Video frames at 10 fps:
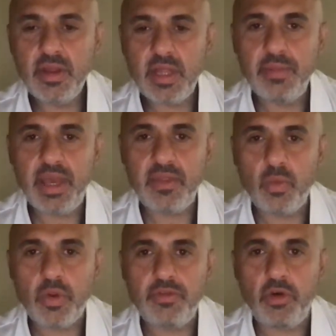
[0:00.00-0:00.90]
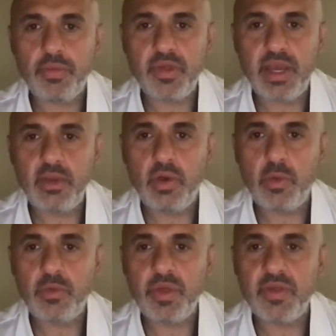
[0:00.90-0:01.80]
Let me add the word tov. See, I knew I
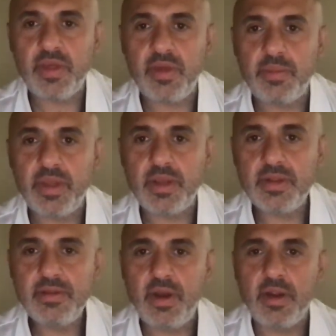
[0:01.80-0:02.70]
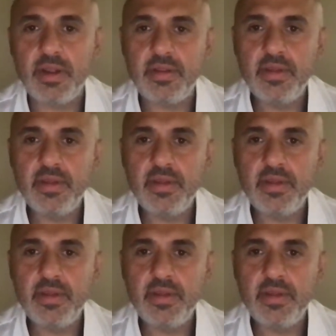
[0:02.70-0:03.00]
was missing something. Darn